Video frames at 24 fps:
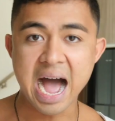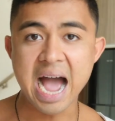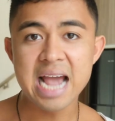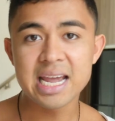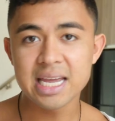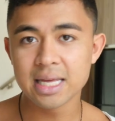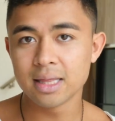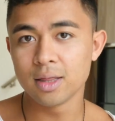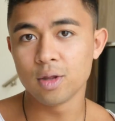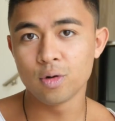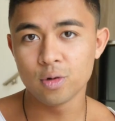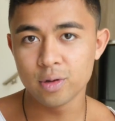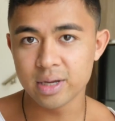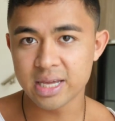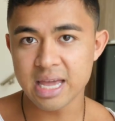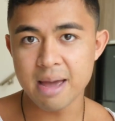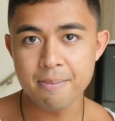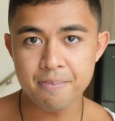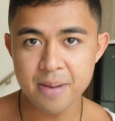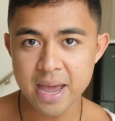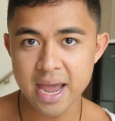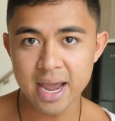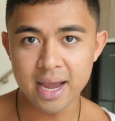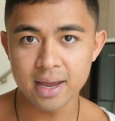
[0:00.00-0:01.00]
I can literally
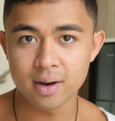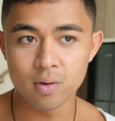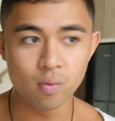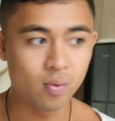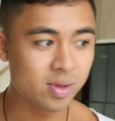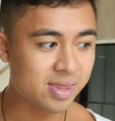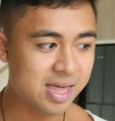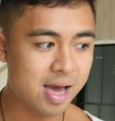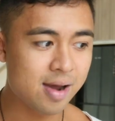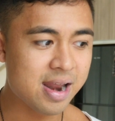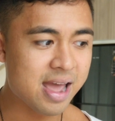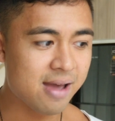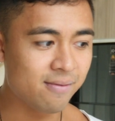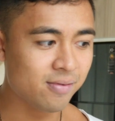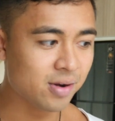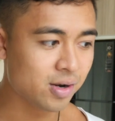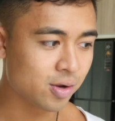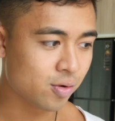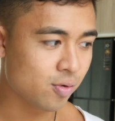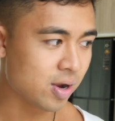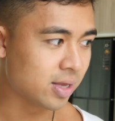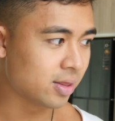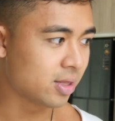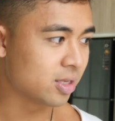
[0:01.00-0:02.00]
get paid without having
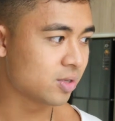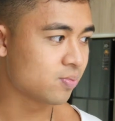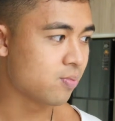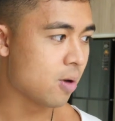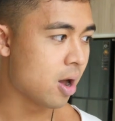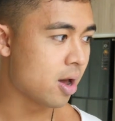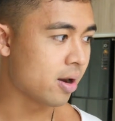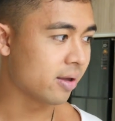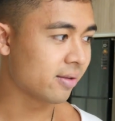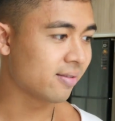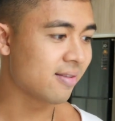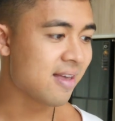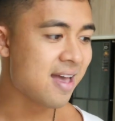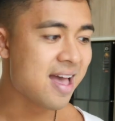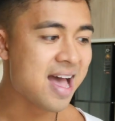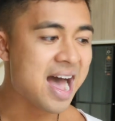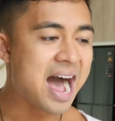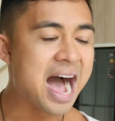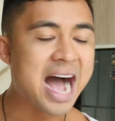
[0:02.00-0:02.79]
to create this product.